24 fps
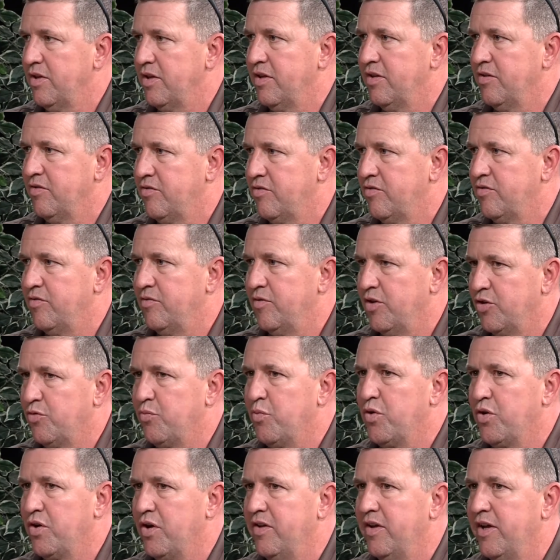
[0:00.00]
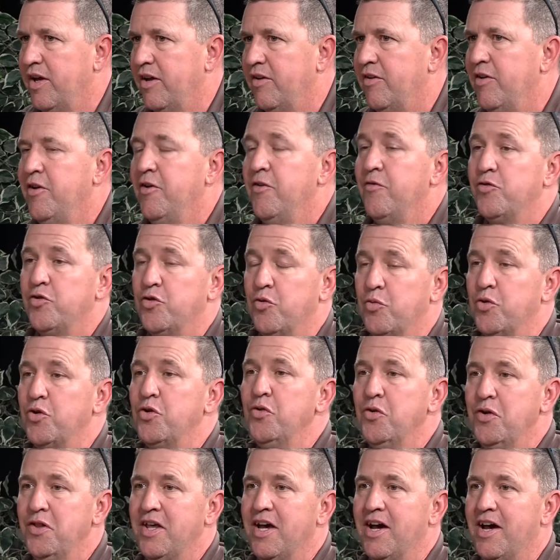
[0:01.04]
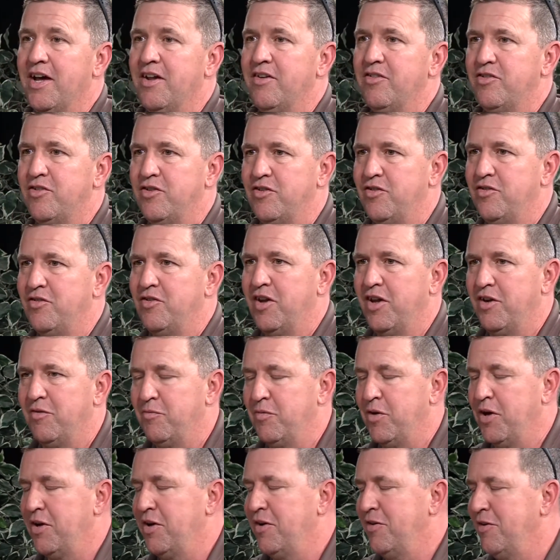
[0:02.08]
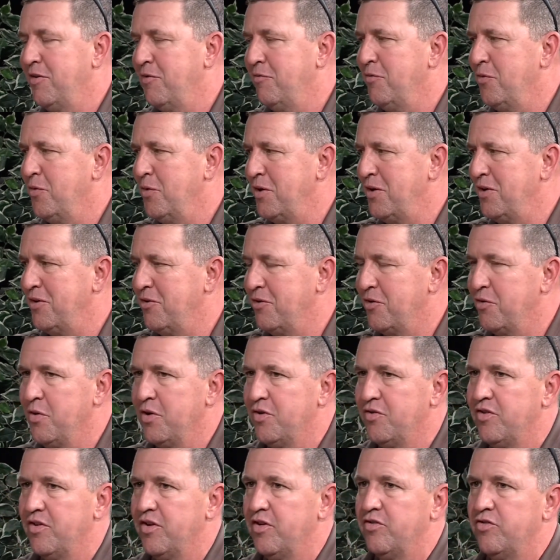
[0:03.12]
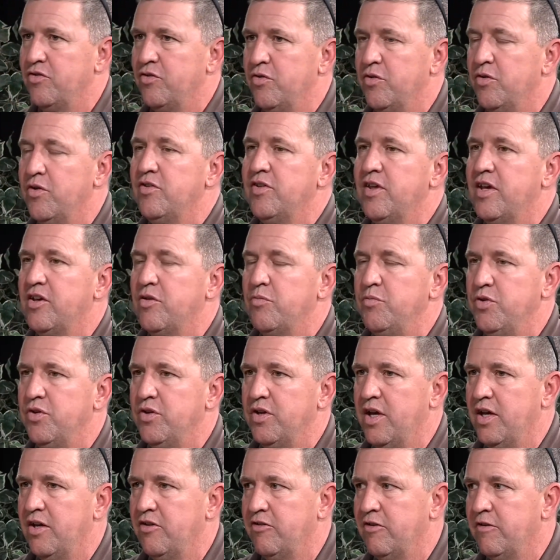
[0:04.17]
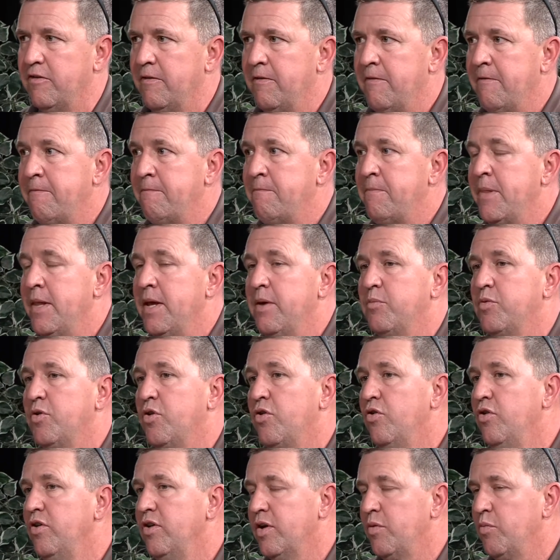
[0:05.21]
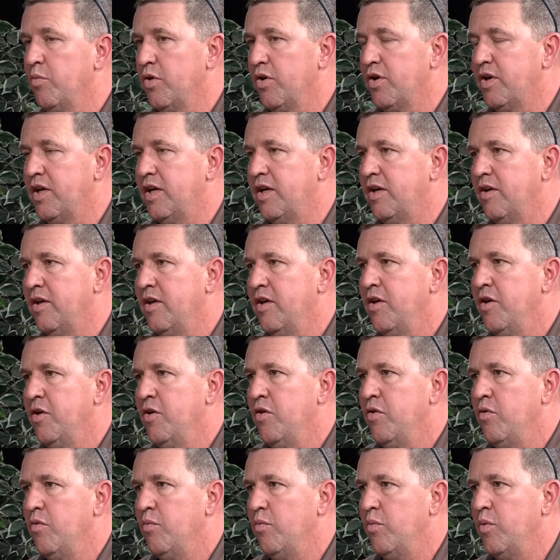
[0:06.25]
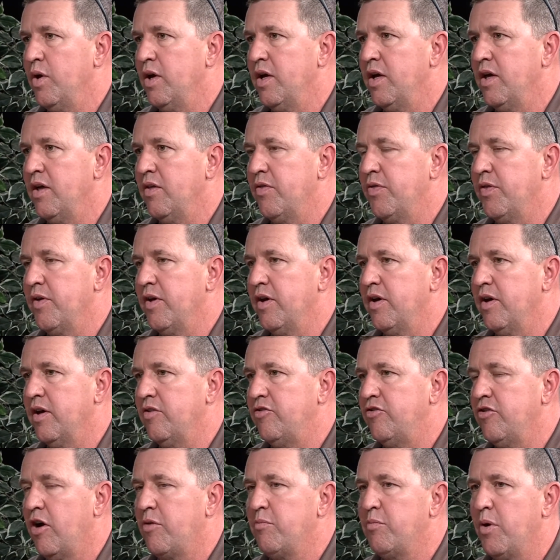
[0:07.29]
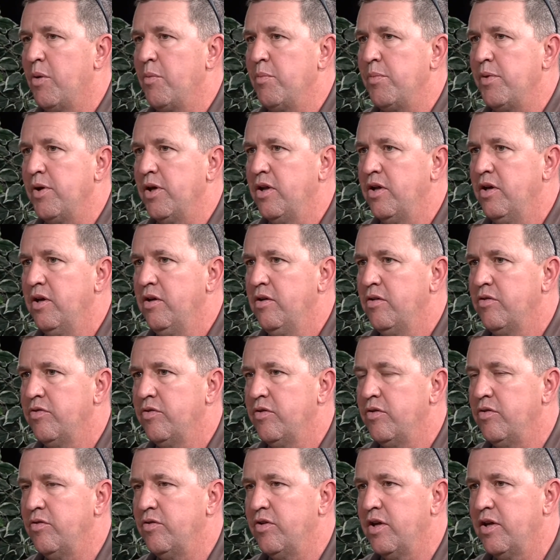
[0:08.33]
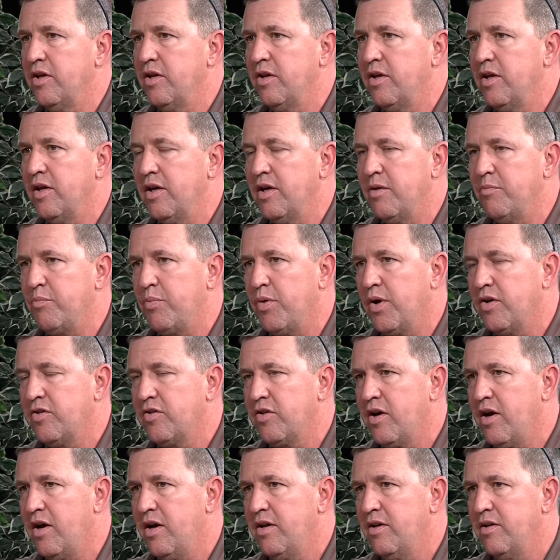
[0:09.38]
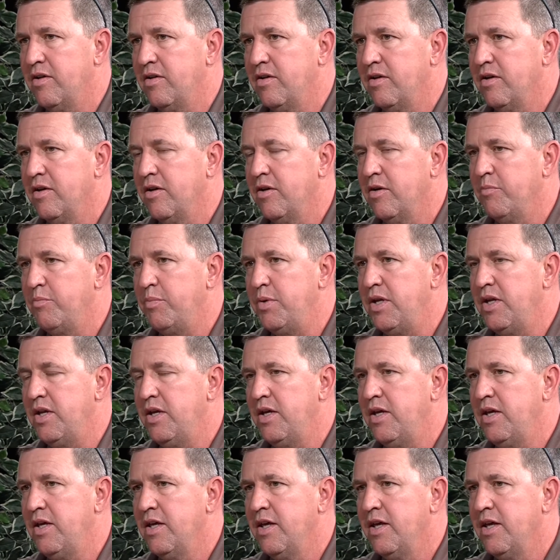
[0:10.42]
let's work on that. So we're doing that. I'm not avoiding your question there. So there is that communication. Currently working with John Brambilla, the lieutenant at Prescott PD,